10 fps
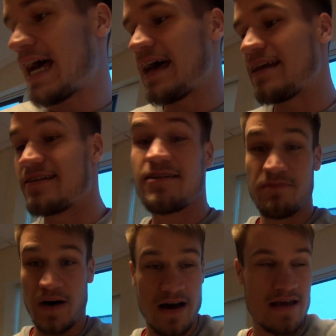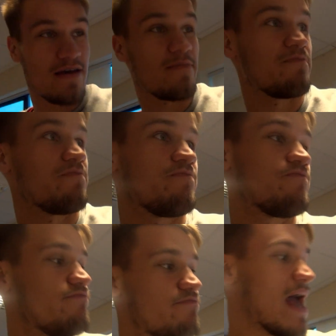and my
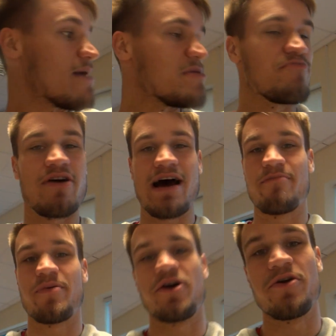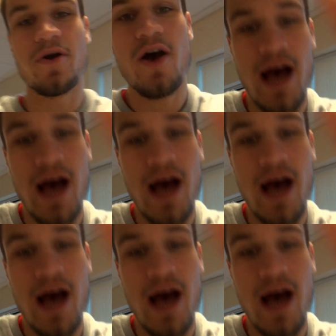baby brown blue